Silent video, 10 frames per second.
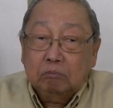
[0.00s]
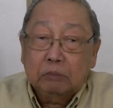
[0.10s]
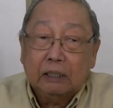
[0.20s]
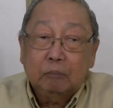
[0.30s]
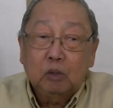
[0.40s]

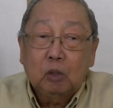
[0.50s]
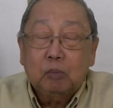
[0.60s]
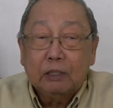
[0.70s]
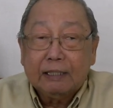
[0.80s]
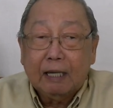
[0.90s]
by
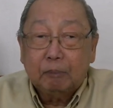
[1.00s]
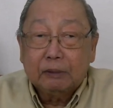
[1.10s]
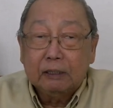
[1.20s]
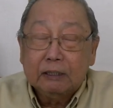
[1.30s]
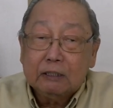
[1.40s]
monopoly
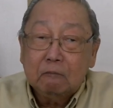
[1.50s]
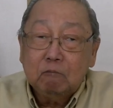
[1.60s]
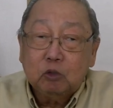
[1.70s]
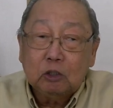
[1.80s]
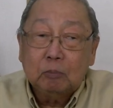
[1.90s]

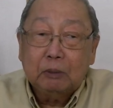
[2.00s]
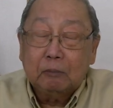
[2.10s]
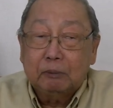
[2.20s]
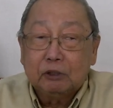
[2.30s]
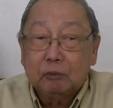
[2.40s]
capitalism for the
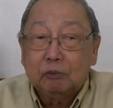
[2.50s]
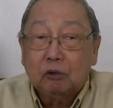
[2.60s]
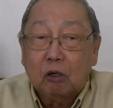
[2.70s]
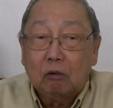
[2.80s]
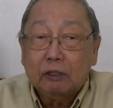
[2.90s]
purpose
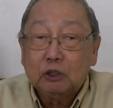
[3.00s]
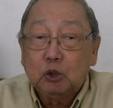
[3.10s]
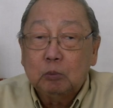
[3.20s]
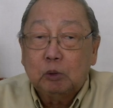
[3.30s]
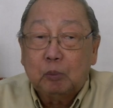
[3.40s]
of drawing
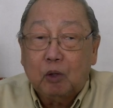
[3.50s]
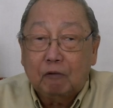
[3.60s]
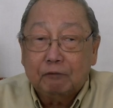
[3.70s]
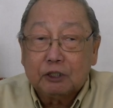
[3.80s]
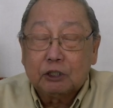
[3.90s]
super
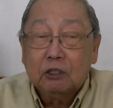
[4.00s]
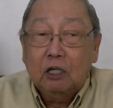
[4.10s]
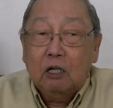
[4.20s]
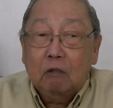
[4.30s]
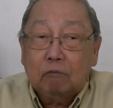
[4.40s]
profits
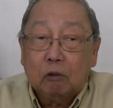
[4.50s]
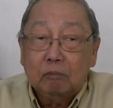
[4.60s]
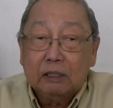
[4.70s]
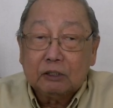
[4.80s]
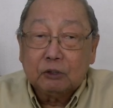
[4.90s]

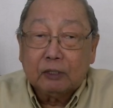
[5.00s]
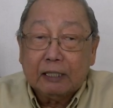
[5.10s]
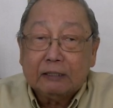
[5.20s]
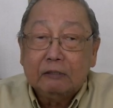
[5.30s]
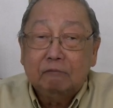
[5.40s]
from
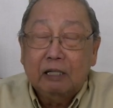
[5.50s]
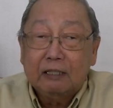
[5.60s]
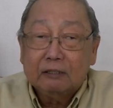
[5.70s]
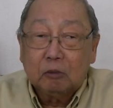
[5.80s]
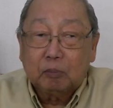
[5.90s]
extractive
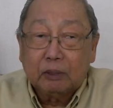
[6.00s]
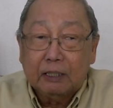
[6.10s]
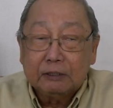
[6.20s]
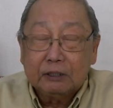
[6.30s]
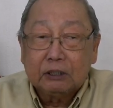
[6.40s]

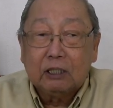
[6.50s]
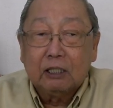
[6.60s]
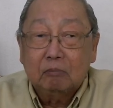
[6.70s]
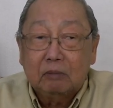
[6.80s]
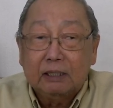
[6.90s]
enterprises
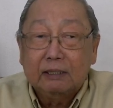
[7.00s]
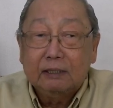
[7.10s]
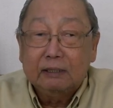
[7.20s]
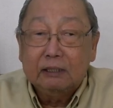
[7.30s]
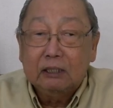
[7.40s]
like
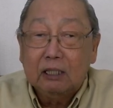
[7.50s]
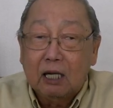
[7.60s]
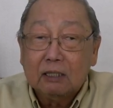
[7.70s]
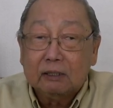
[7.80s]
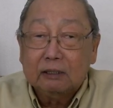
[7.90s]
mining,
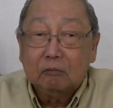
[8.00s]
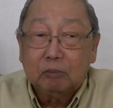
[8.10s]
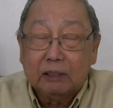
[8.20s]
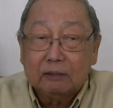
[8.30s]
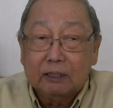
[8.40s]
logging,
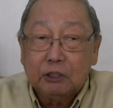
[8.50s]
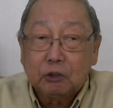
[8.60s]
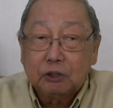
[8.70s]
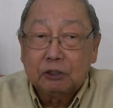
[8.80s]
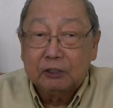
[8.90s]

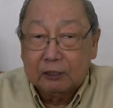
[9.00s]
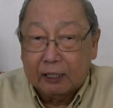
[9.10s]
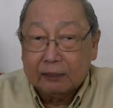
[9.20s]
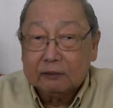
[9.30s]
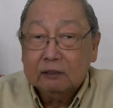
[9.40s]
plantations, and the
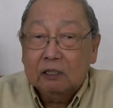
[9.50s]
like.